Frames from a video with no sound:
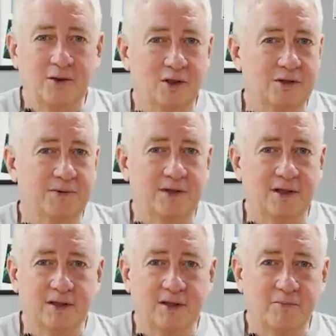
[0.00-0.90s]
what has been
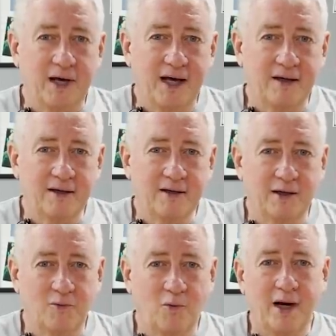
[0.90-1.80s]
done to combat it,
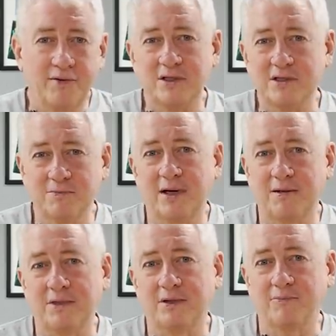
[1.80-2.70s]
and why this
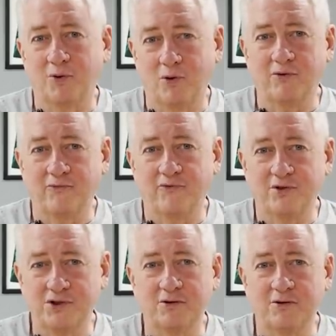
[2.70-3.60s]
might be important
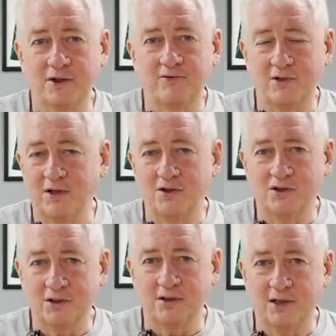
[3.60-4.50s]
for general
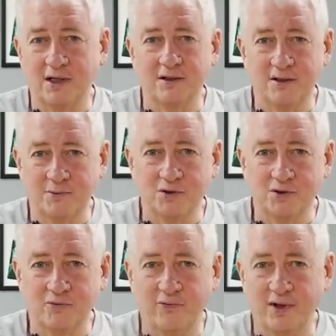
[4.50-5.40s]
aviation and
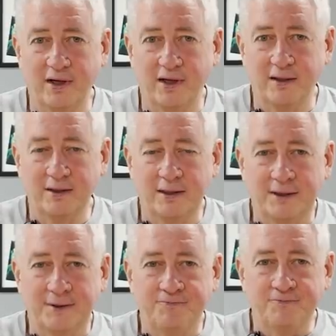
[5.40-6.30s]
commercial flying.
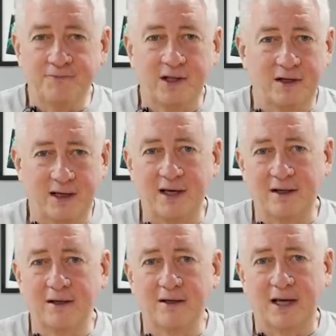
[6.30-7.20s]
The
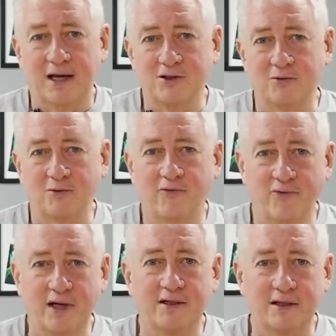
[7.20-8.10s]
data actually
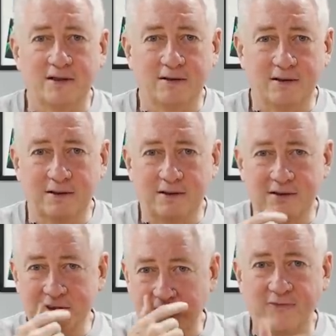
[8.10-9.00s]
reflecting
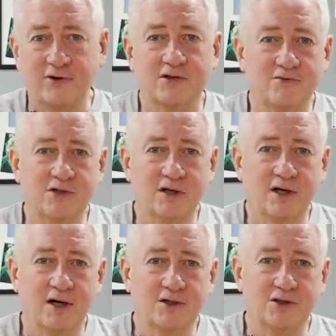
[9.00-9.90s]
the significance of
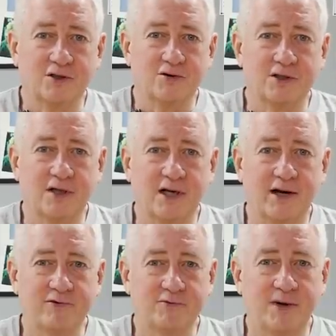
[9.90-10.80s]
G-Loc shows that an
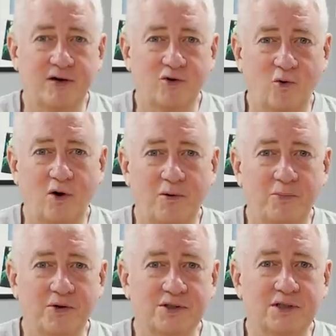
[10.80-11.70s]
average of about
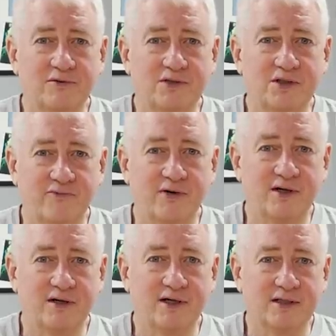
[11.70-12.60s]
12% of jet
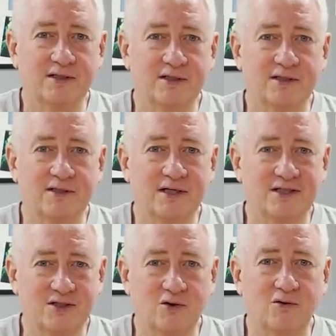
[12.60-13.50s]
fighter accidents
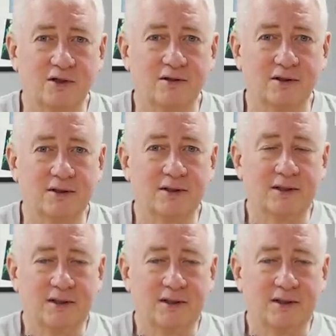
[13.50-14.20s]
historically,